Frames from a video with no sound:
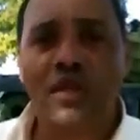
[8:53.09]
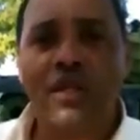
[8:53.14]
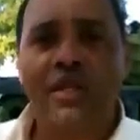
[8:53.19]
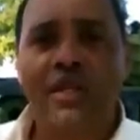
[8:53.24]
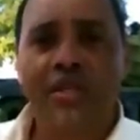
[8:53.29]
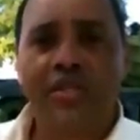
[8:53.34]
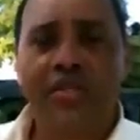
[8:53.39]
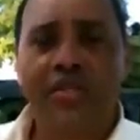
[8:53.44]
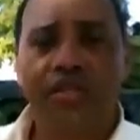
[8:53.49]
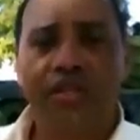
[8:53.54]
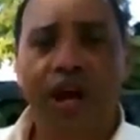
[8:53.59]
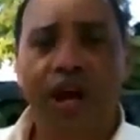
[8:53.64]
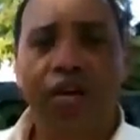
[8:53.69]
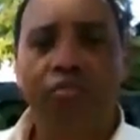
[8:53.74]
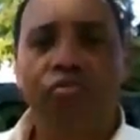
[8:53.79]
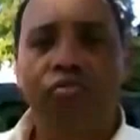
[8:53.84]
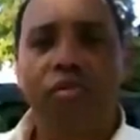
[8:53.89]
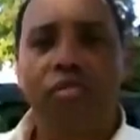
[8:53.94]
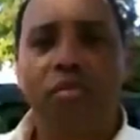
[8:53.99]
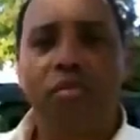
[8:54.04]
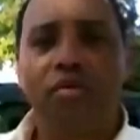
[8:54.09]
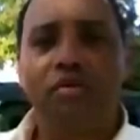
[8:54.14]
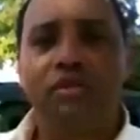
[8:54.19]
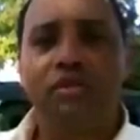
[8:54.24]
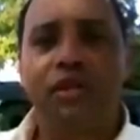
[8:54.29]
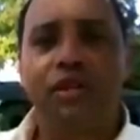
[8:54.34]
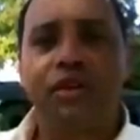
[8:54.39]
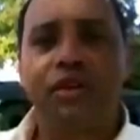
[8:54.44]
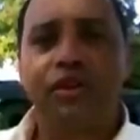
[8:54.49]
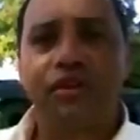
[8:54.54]
This is Andre
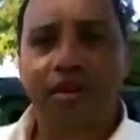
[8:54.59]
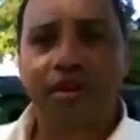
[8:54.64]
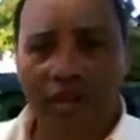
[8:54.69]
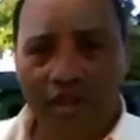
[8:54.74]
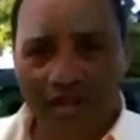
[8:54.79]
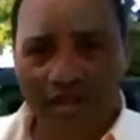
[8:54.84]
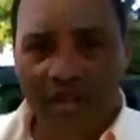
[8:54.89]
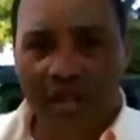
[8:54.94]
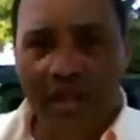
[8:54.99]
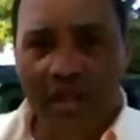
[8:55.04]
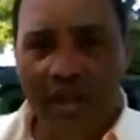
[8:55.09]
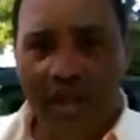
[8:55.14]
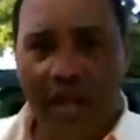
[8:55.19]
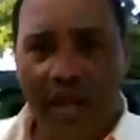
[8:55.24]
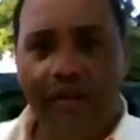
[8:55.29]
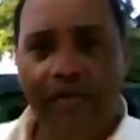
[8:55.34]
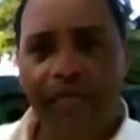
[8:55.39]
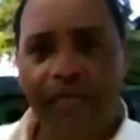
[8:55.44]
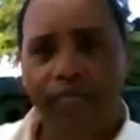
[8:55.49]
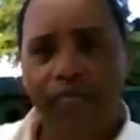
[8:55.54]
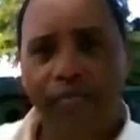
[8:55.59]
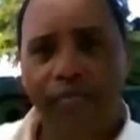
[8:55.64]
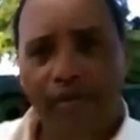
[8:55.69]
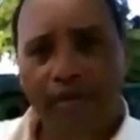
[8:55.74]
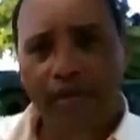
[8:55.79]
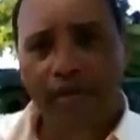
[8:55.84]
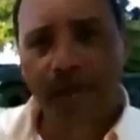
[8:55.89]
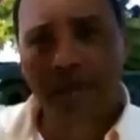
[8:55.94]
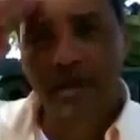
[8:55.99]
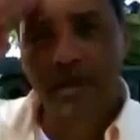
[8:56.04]
Miltier saying,
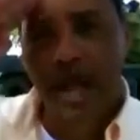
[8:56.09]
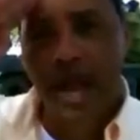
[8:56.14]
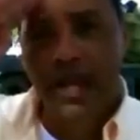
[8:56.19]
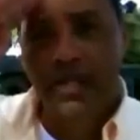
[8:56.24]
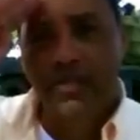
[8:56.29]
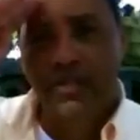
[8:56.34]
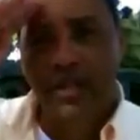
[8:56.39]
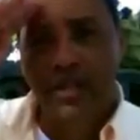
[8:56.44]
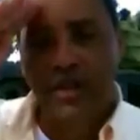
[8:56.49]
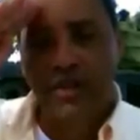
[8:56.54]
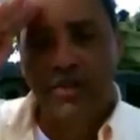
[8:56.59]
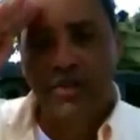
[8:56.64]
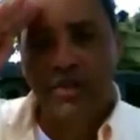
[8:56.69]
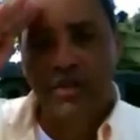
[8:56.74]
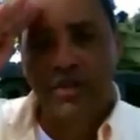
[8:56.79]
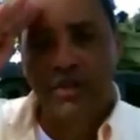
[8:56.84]
I salute you.